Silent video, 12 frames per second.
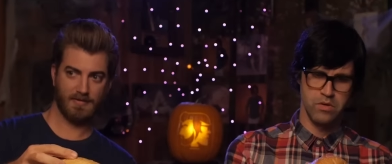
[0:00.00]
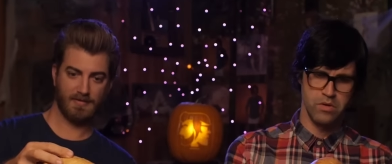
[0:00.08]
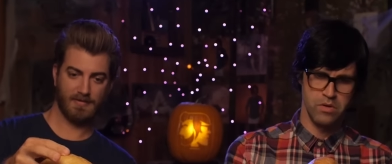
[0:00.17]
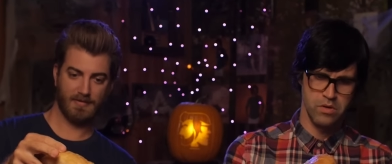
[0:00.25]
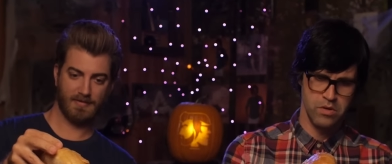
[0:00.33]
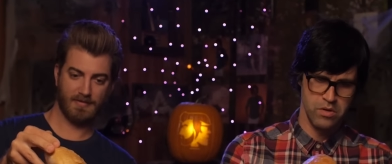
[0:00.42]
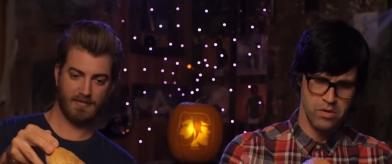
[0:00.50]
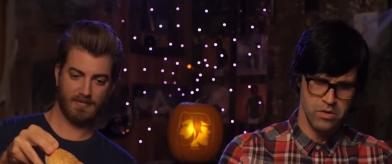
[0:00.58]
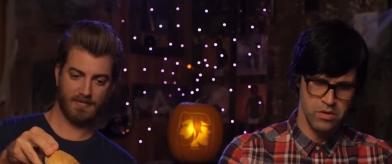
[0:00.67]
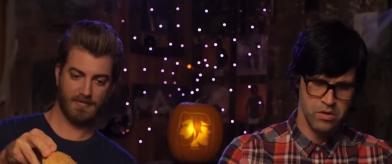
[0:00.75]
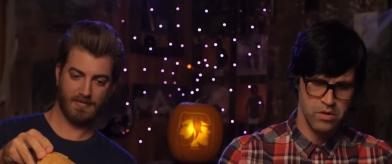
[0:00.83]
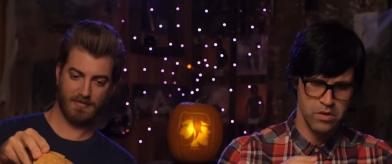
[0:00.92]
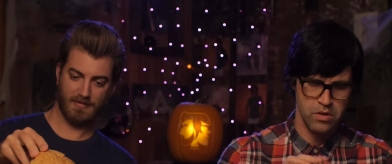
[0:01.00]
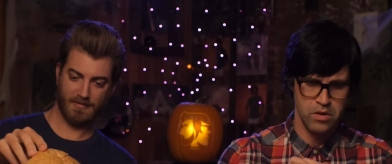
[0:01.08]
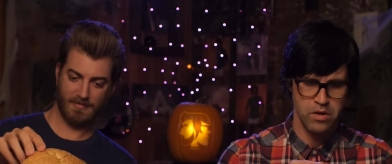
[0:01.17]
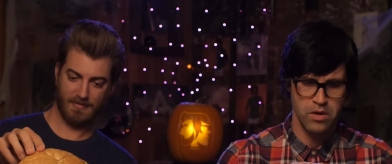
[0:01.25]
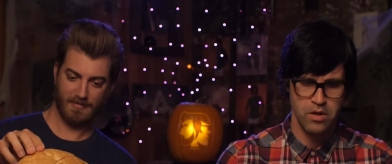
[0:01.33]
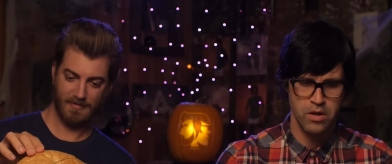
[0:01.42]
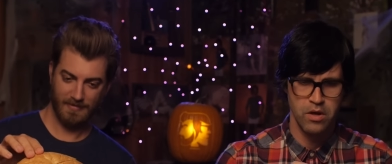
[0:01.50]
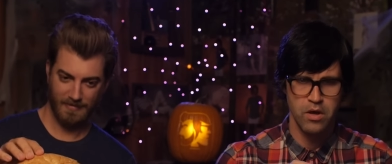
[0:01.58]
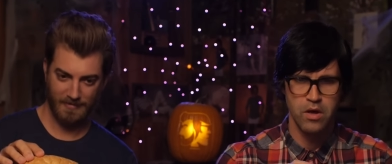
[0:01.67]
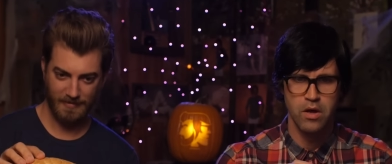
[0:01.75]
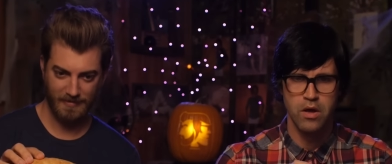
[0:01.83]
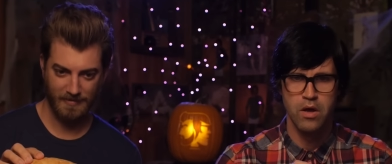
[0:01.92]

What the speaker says: (silence)